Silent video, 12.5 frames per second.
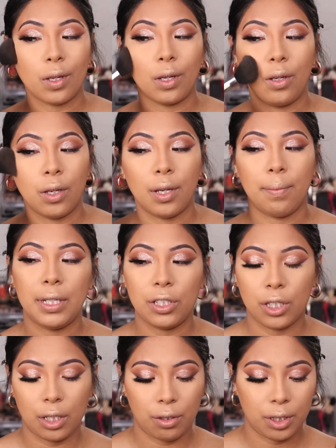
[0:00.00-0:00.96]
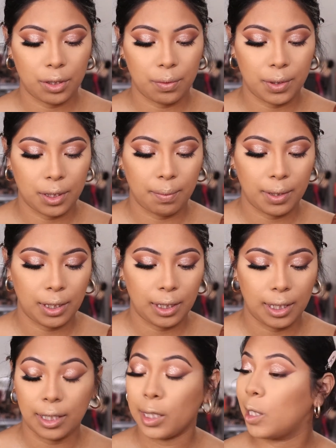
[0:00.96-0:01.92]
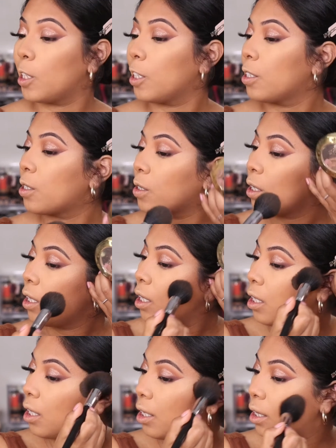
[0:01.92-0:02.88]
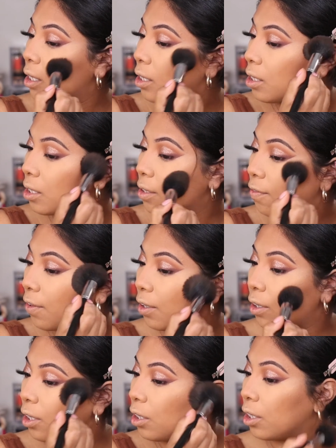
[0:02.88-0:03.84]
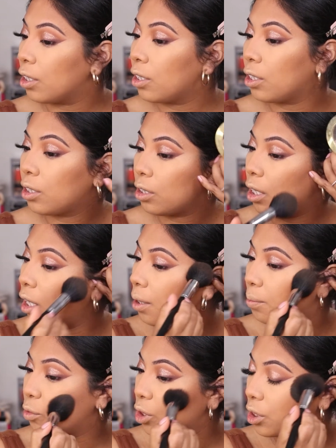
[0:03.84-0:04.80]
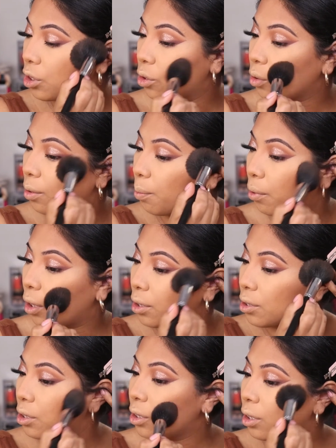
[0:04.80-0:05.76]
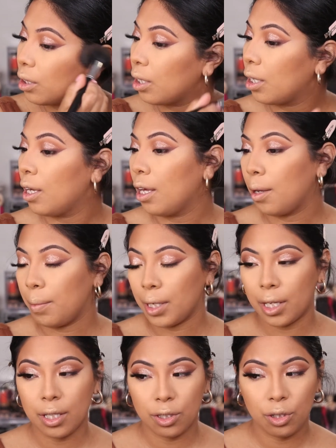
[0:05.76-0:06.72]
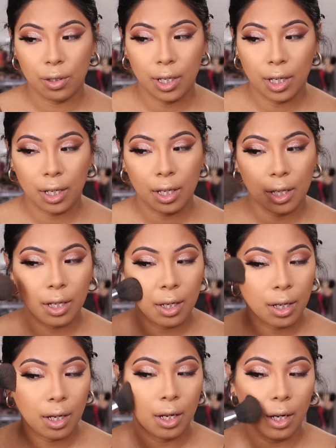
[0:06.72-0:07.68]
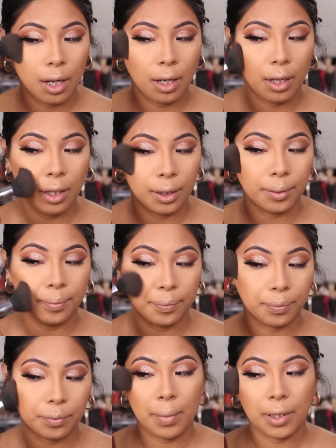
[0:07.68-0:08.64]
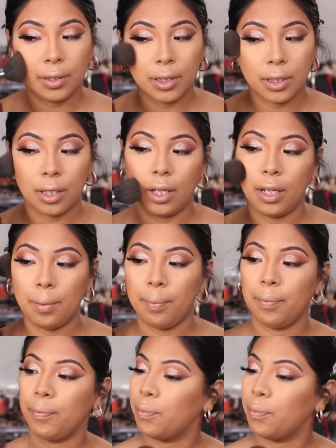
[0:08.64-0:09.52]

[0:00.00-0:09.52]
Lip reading: you can be generous with something like this. This is a very good drugstore bronzer, because you can build it up,